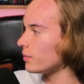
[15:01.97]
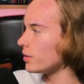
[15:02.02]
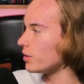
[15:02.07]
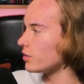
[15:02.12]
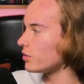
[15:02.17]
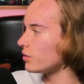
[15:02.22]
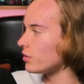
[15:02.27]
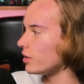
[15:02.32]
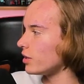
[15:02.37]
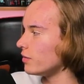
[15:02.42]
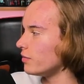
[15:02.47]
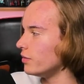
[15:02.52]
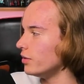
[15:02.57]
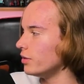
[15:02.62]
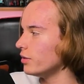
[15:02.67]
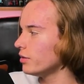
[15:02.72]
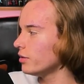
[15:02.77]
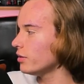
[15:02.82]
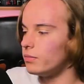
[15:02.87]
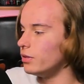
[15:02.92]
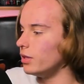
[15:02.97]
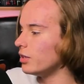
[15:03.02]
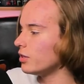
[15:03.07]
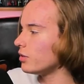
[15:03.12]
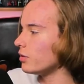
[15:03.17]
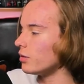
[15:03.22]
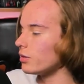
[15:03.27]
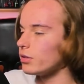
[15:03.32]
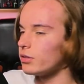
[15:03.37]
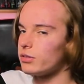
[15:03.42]
a side view,
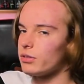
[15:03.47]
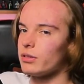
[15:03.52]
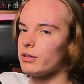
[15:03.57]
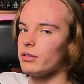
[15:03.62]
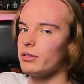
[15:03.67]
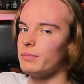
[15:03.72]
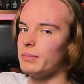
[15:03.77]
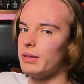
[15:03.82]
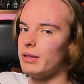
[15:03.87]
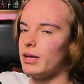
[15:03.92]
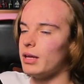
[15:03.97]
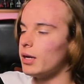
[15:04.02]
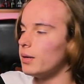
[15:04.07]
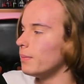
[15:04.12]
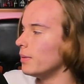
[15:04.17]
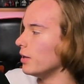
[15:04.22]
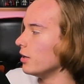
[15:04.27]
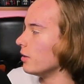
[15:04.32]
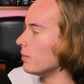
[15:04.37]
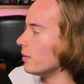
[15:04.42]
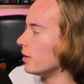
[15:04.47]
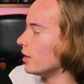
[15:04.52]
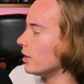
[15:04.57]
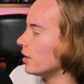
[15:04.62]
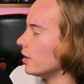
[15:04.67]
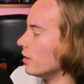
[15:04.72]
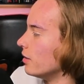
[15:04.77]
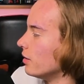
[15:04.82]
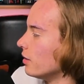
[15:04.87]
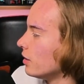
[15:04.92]
this on its own without it being on my
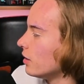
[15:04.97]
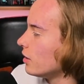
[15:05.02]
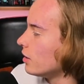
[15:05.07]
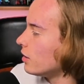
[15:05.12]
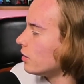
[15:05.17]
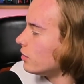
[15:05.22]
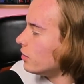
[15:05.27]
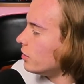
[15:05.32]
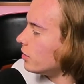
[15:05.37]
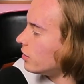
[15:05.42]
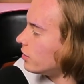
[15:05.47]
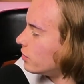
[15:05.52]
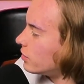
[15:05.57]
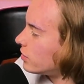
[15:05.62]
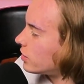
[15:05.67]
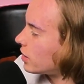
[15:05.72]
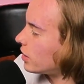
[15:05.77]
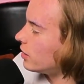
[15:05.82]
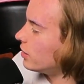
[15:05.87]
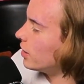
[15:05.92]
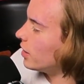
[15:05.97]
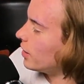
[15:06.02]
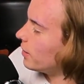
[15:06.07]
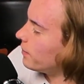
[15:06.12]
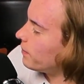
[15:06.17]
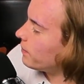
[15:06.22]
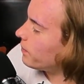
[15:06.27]
head, you can see that